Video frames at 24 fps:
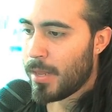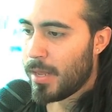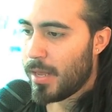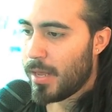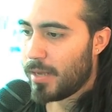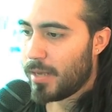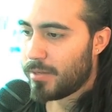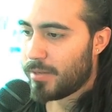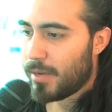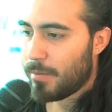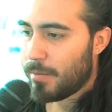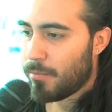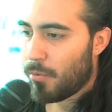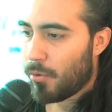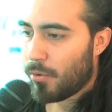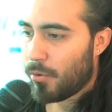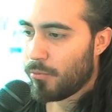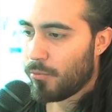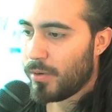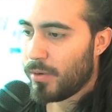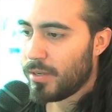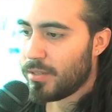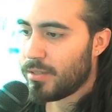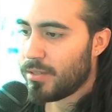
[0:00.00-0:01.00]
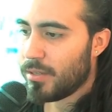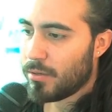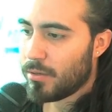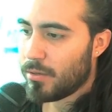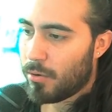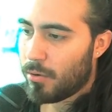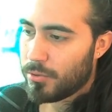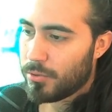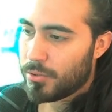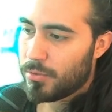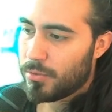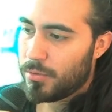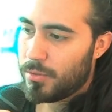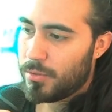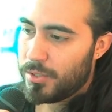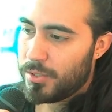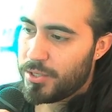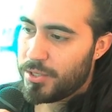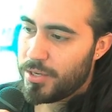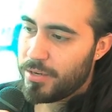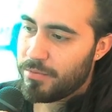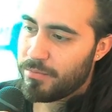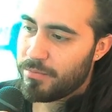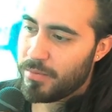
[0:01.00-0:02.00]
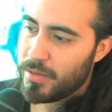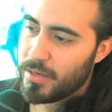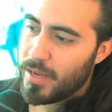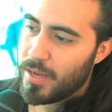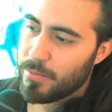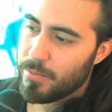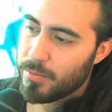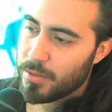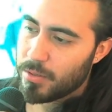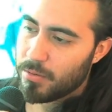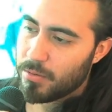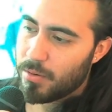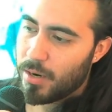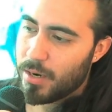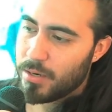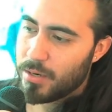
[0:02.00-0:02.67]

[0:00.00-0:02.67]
is a more recent cultural achievement and requires